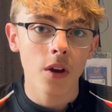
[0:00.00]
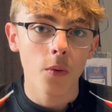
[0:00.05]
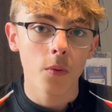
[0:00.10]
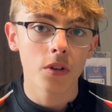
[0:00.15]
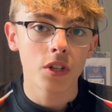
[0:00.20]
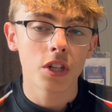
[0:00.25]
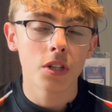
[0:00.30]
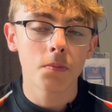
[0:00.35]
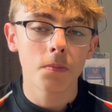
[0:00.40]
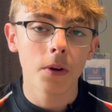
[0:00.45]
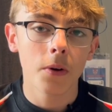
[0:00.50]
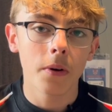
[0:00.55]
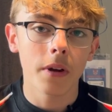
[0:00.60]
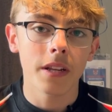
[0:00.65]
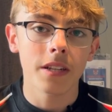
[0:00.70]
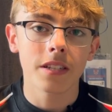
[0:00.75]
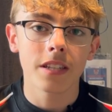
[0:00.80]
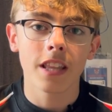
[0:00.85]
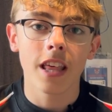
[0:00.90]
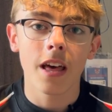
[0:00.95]
which is built
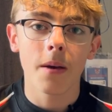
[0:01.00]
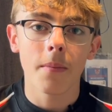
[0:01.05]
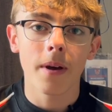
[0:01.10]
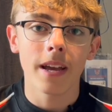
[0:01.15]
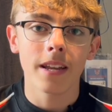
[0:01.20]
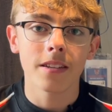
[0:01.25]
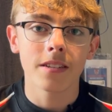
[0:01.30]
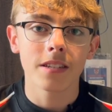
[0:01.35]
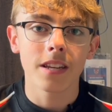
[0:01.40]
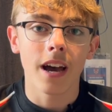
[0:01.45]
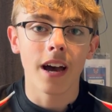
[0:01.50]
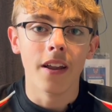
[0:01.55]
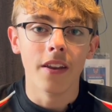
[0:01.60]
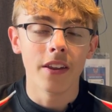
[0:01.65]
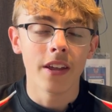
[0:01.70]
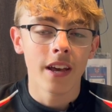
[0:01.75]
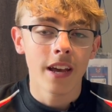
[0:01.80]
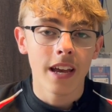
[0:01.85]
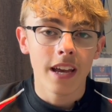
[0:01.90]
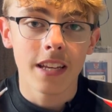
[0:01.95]
into their main stand.
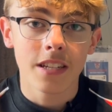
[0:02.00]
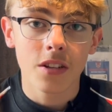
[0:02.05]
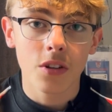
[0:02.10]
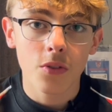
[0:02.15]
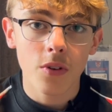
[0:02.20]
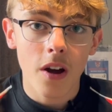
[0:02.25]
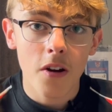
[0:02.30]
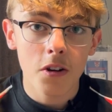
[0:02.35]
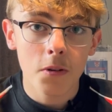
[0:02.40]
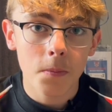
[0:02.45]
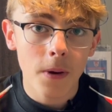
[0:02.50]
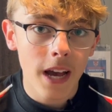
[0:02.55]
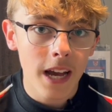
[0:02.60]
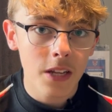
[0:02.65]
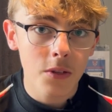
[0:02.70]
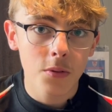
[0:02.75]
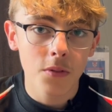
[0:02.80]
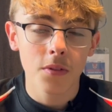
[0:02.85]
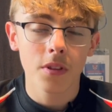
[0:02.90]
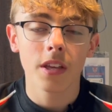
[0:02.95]
It's a ground
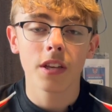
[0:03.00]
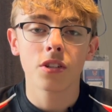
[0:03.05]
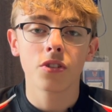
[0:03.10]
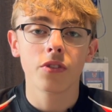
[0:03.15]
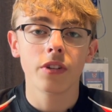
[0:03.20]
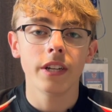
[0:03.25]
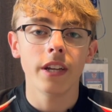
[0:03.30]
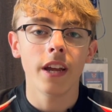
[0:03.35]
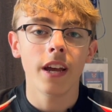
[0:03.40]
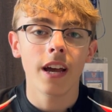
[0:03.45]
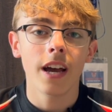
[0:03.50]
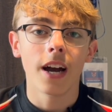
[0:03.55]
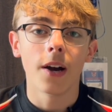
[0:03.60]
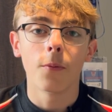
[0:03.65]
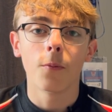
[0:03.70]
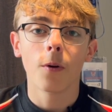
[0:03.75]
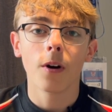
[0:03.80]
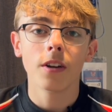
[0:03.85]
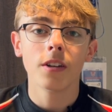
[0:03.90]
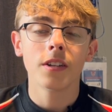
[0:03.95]
packed with history
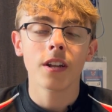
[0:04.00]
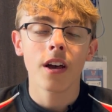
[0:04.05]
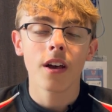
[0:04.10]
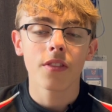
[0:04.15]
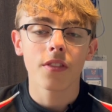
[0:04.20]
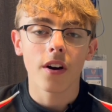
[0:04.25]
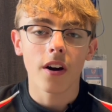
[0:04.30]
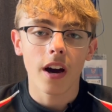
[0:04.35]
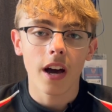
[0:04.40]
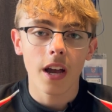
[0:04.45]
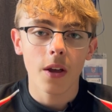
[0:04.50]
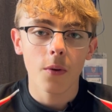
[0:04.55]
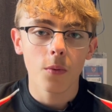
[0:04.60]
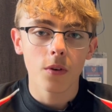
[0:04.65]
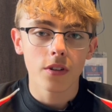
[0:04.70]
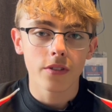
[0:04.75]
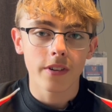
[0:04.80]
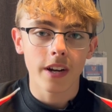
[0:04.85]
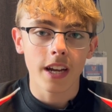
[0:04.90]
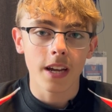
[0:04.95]
and one that I
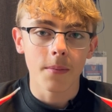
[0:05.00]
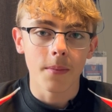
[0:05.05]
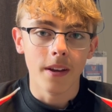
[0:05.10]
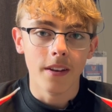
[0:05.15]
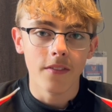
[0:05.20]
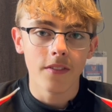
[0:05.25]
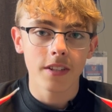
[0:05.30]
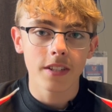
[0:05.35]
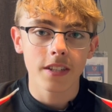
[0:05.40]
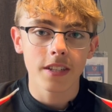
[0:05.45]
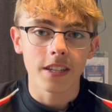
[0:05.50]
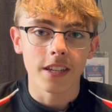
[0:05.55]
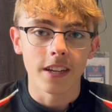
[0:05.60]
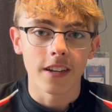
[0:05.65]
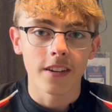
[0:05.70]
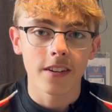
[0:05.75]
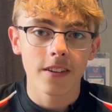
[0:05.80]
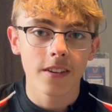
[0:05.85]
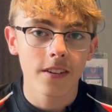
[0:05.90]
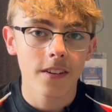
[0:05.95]
would recommend visiting.
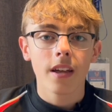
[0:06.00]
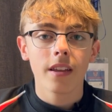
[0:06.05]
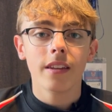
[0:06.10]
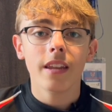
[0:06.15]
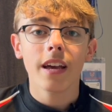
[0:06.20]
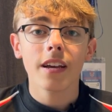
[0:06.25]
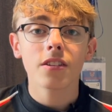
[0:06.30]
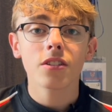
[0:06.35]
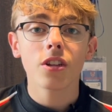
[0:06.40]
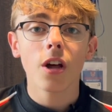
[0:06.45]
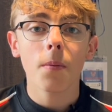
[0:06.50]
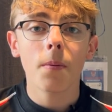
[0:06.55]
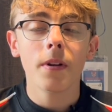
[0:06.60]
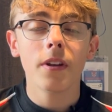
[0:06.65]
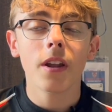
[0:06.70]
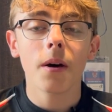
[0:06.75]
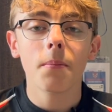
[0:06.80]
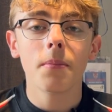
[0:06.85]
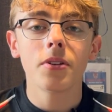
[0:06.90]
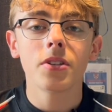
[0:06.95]
Next up at
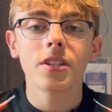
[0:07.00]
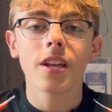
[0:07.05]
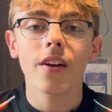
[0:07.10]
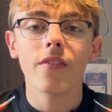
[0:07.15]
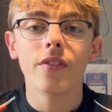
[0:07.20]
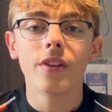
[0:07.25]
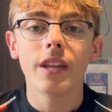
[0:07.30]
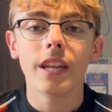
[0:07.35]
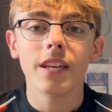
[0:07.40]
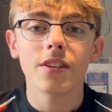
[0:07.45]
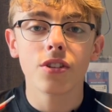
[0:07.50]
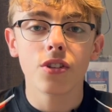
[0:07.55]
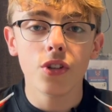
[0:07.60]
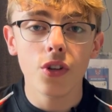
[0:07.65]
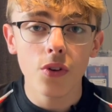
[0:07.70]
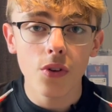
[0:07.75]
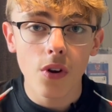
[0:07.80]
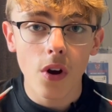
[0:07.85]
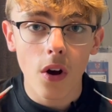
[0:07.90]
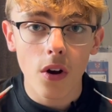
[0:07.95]
number 7 is
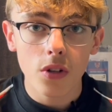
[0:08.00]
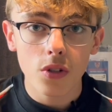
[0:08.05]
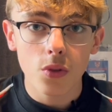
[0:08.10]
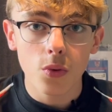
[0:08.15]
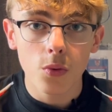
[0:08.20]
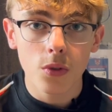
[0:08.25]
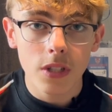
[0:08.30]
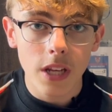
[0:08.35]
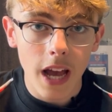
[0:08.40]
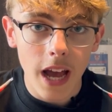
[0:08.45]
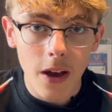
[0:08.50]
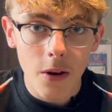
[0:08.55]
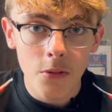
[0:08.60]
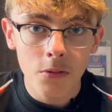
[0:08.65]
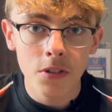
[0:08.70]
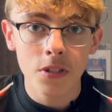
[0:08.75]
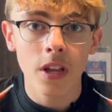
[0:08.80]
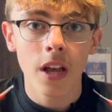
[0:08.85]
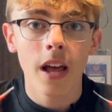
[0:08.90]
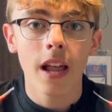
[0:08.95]
Newcastle
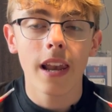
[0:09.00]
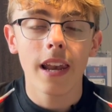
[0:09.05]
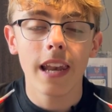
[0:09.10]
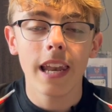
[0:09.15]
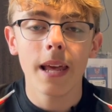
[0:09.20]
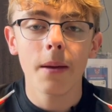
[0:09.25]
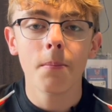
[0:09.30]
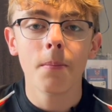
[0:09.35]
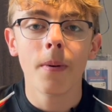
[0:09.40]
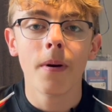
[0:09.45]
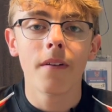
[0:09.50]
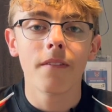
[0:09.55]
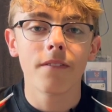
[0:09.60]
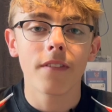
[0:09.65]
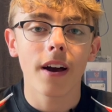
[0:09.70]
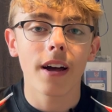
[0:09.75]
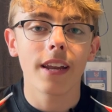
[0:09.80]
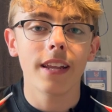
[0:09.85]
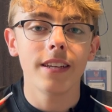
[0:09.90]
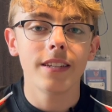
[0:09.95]
Town's Lim
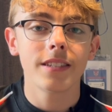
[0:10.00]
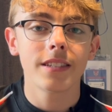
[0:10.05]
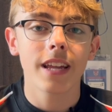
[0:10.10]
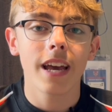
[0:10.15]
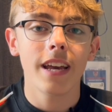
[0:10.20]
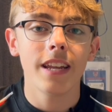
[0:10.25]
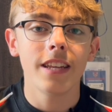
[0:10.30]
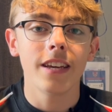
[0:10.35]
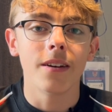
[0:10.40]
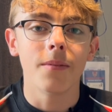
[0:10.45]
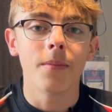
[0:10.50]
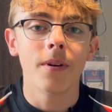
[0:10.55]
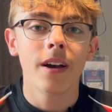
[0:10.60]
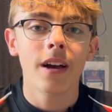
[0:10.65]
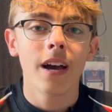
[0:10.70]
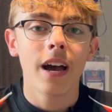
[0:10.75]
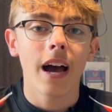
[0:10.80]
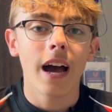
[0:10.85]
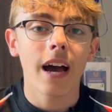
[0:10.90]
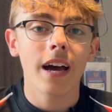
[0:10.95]
Valley Stadium,
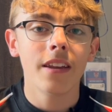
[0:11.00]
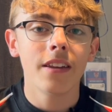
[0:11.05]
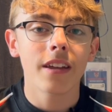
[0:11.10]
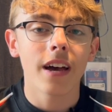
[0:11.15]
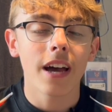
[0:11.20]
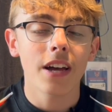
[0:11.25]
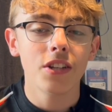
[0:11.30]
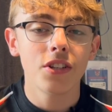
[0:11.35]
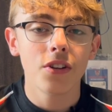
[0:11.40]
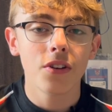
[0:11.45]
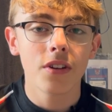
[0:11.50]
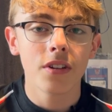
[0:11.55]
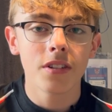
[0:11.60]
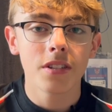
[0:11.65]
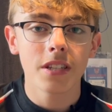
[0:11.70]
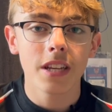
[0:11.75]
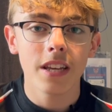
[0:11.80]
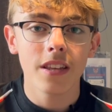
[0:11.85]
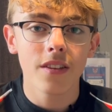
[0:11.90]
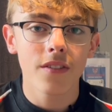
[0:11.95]
and as you can see, the